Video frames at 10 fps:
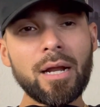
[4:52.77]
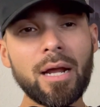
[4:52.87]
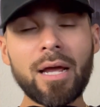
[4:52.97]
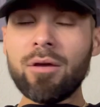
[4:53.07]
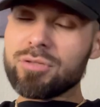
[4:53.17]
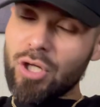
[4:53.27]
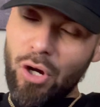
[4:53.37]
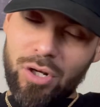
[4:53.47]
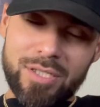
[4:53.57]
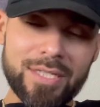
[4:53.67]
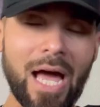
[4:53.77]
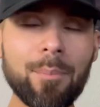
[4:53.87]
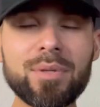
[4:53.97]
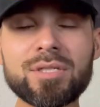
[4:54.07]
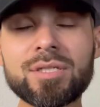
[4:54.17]
It was an early
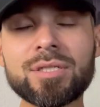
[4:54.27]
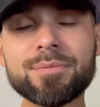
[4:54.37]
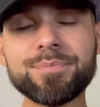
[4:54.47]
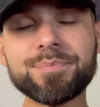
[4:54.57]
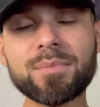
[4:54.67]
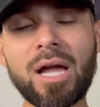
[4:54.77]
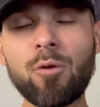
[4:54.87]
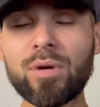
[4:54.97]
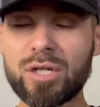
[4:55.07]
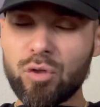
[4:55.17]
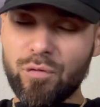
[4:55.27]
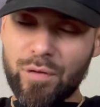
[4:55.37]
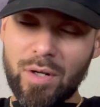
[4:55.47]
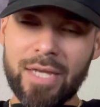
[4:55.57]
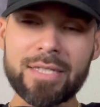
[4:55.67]
stoppage. I really do
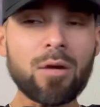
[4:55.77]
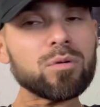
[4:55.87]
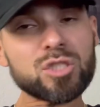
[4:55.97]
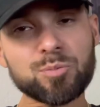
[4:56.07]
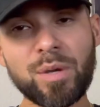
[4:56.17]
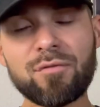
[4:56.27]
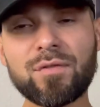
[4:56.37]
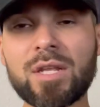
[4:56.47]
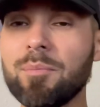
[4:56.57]
feel like that respectfully,